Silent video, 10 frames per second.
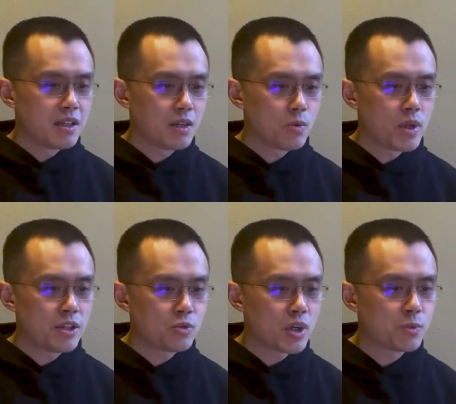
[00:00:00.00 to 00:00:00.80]
uh, when
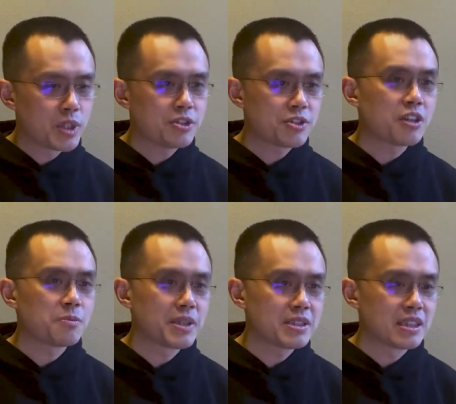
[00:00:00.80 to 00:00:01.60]
you run when you start a
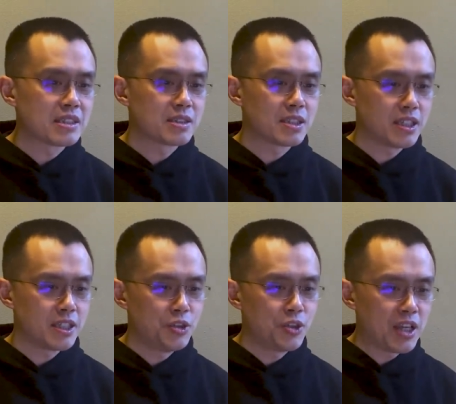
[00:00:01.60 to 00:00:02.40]
business, uh,
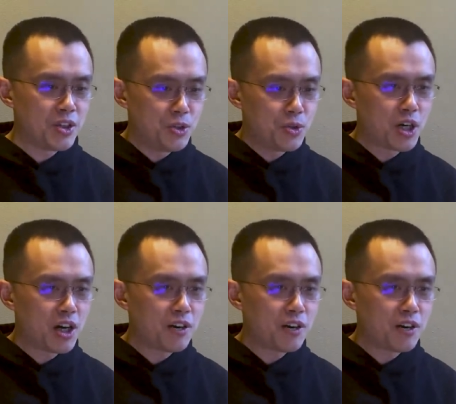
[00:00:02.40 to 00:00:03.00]
you you